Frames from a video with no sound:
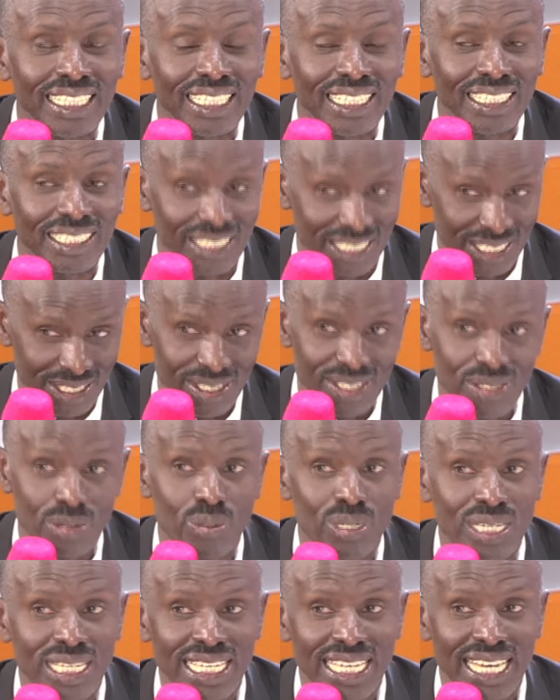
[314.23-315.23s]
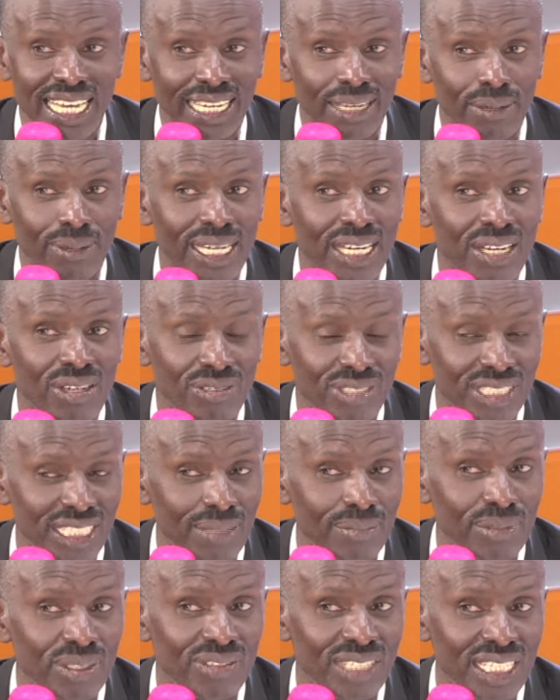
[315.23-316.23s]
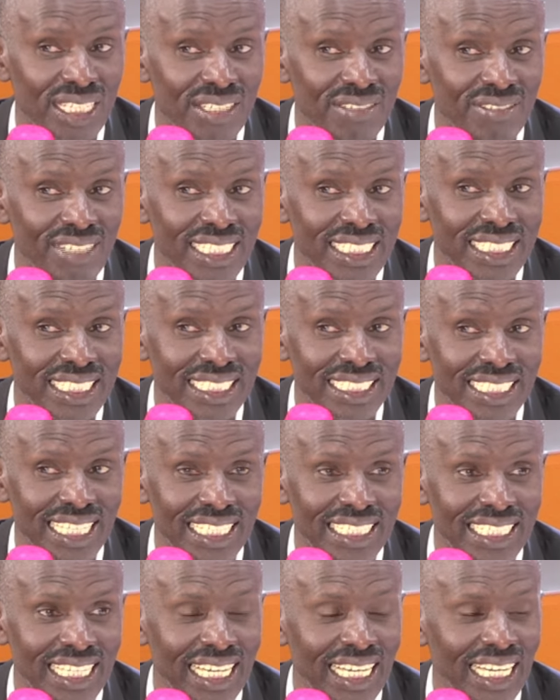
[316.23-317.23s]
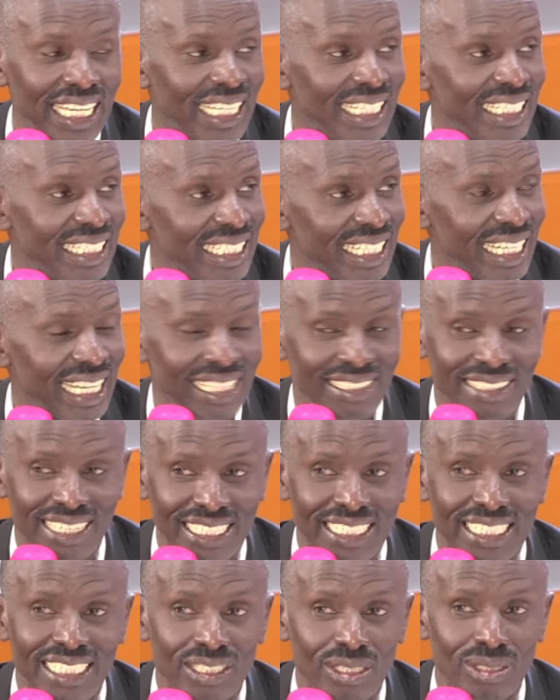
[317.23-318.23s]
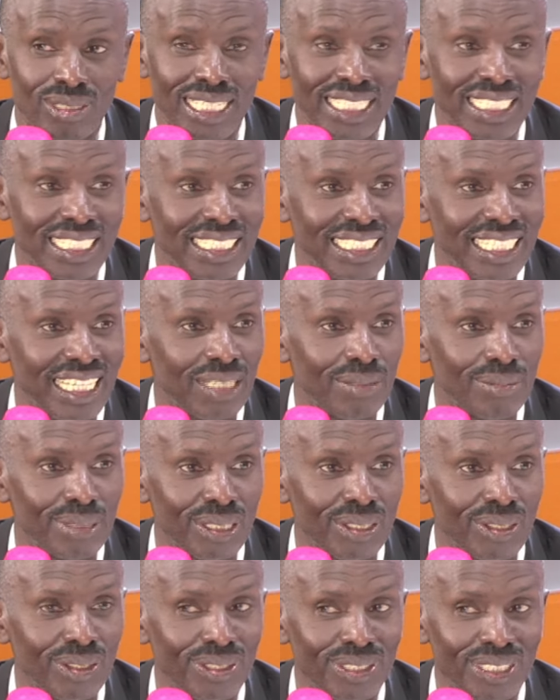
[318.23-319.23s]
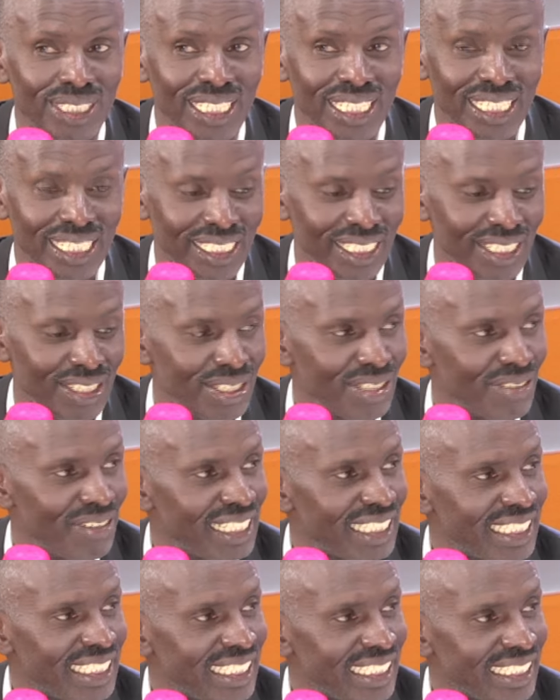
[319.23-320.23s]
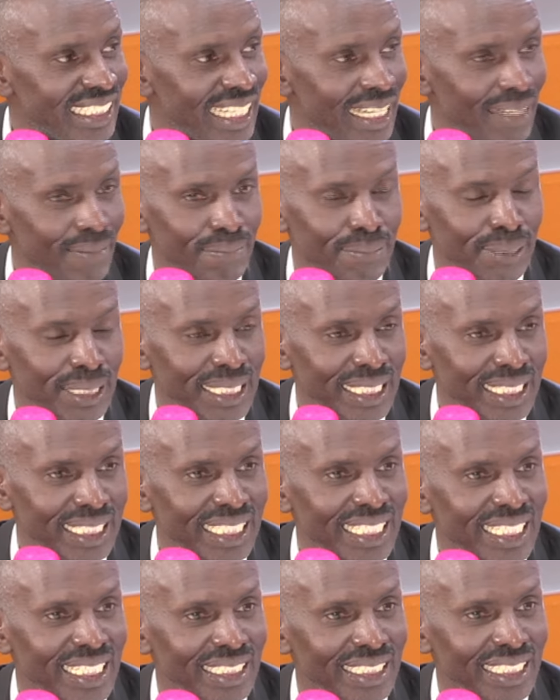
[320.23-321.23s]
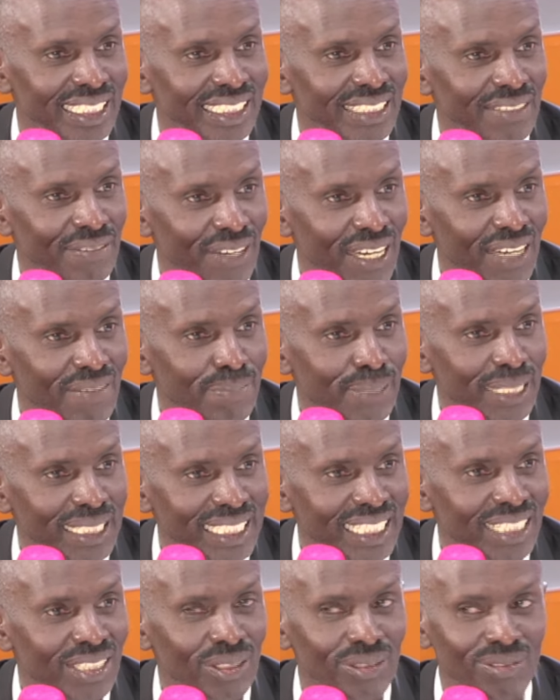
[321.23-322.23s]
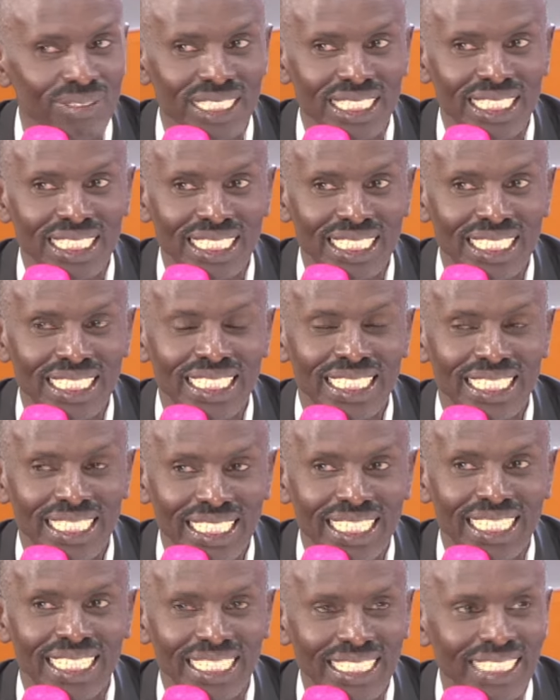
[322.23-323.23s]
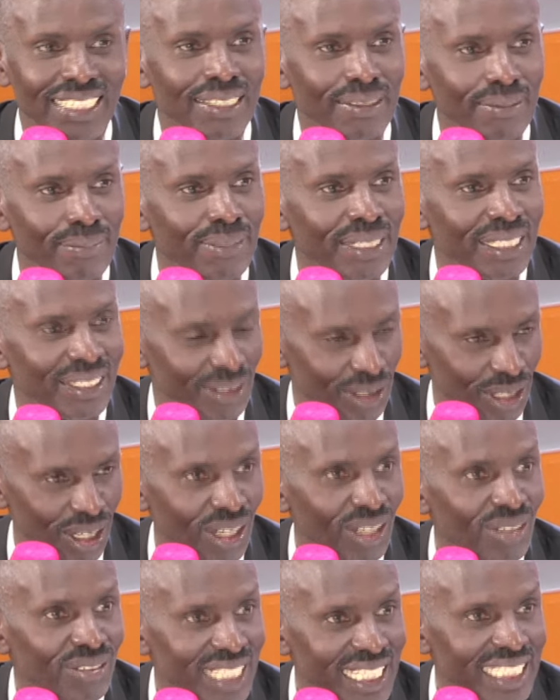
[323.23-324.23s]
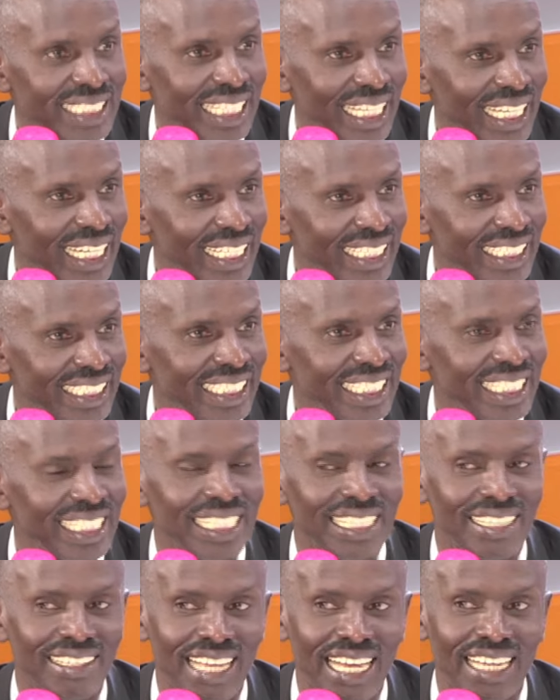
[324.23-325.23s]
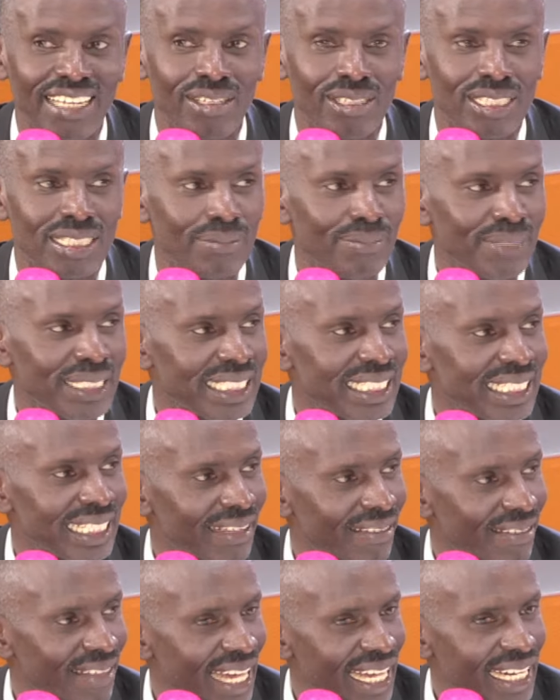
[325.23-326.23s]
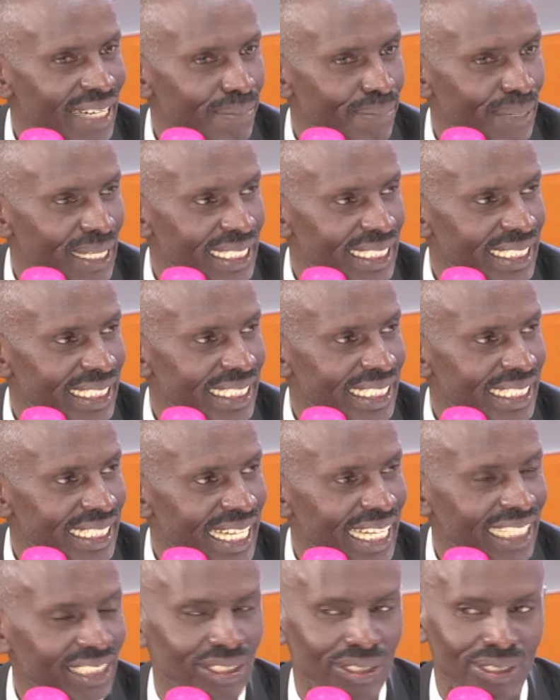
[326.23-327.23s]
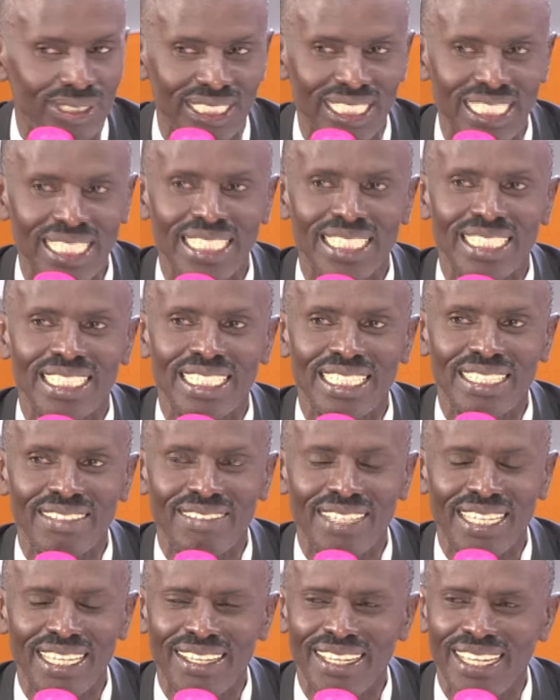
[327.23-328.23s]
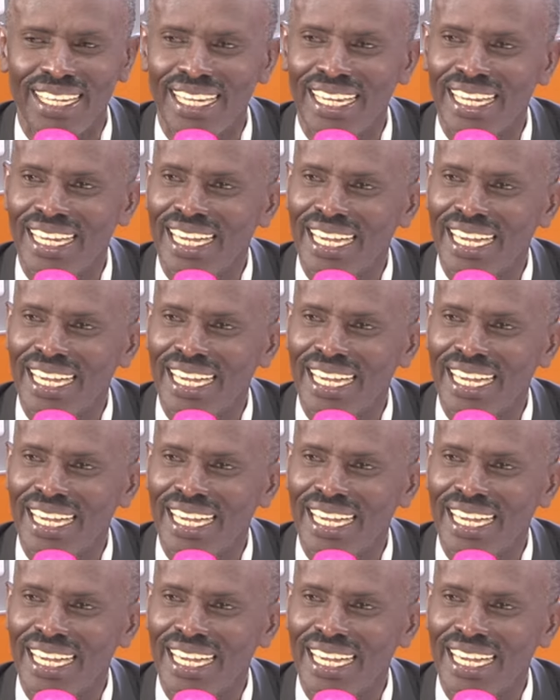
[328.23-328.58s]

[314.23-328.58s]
Yeah. We are aware of some of the universities yeah. that are uh, that are striking now because the universities are paying sixty-five percent of the, uh, of the salaries. They are not remitting third-party deduction. Mm.